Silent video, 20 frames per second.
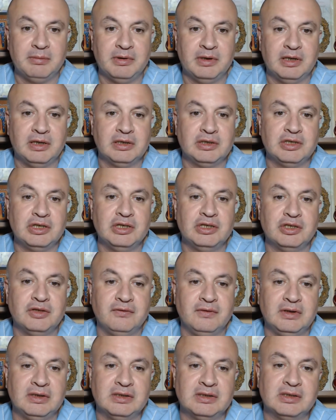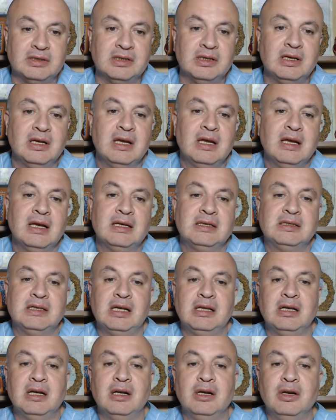gingivitis,
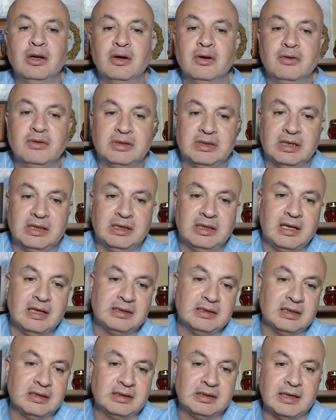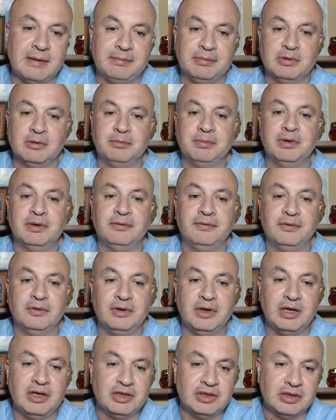saddle nose and nasal septum
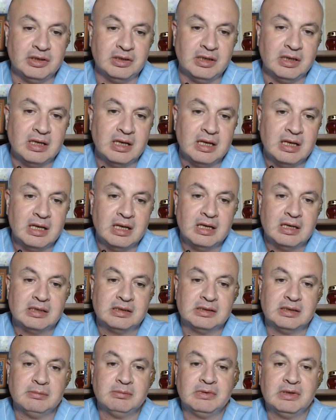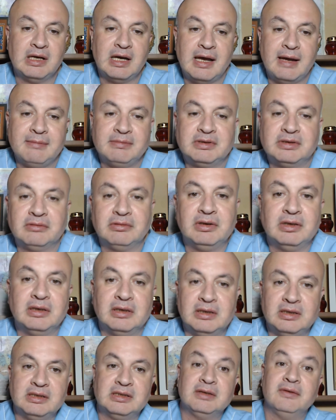perforation, sometimes
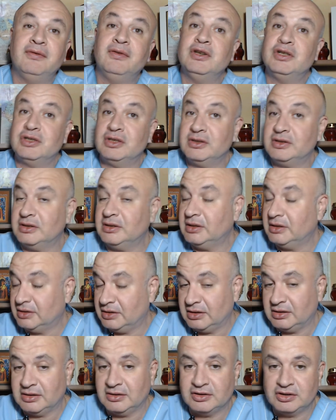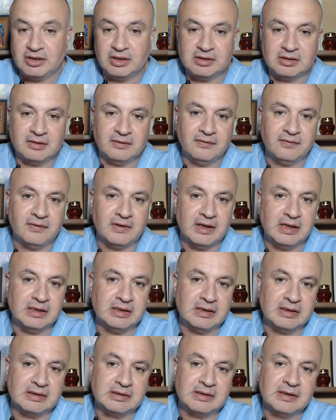renal insufficiency is the suggesting
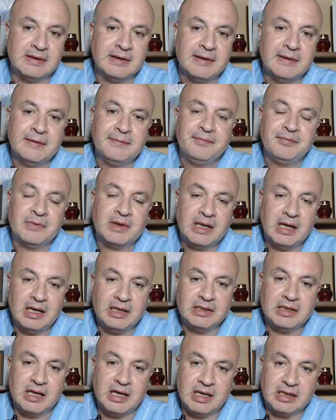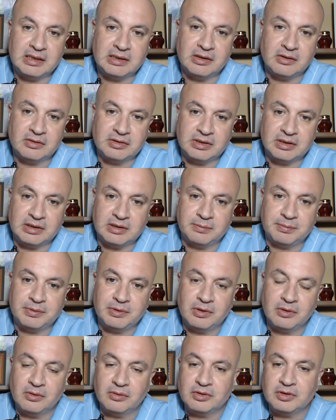findings. And diagnostic
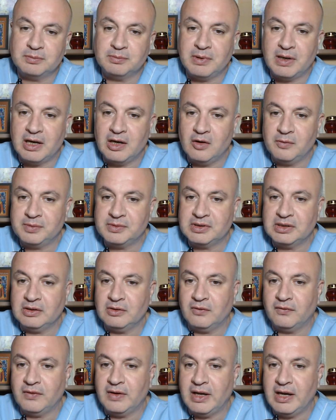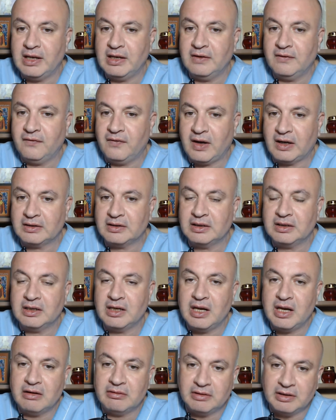approach, biopsy of any affected
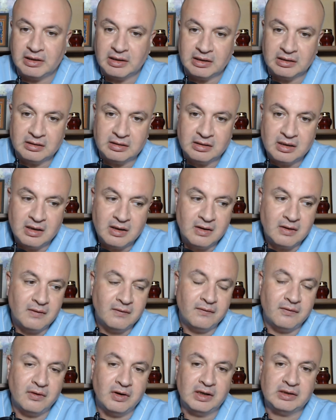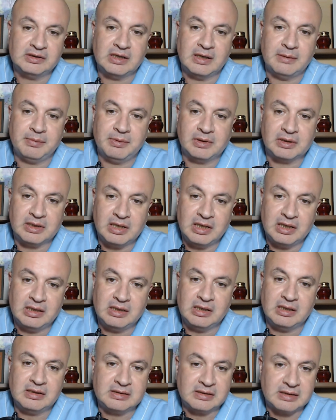area, for example,
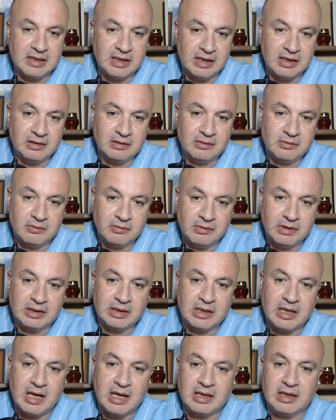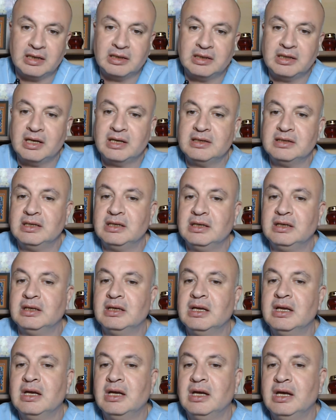kidney, skin with CANCA testing,
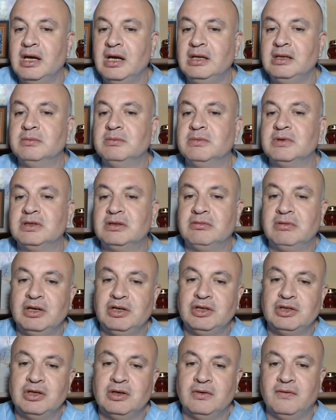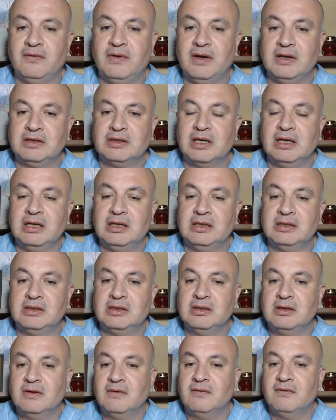and demonstration of
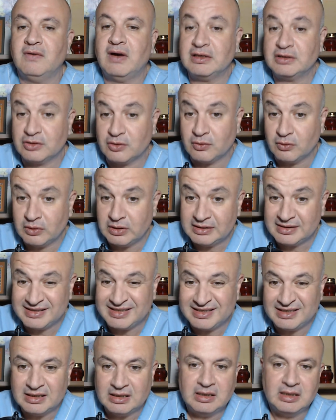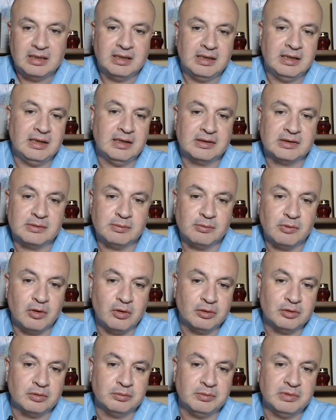vasculites in
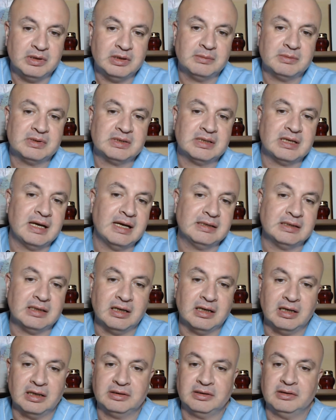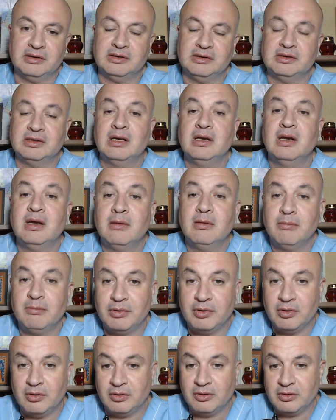small to medium-sized arteries.
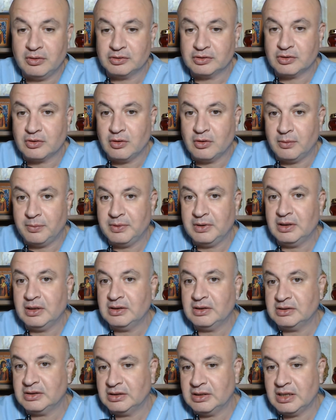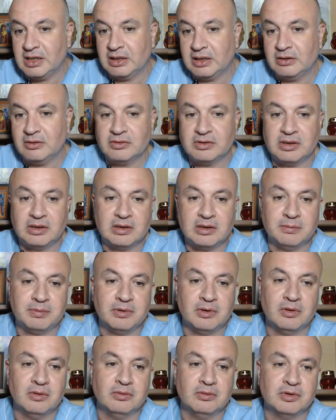Bronchoscopy is a diagnostic
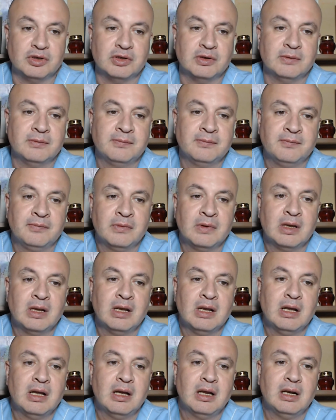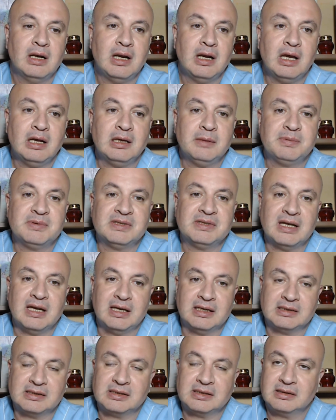approach. Lung
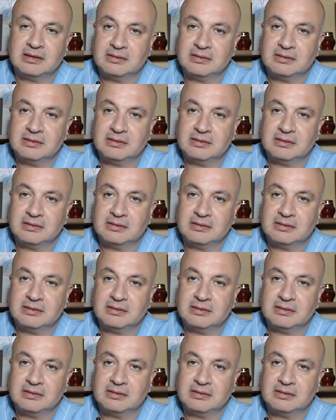abscess,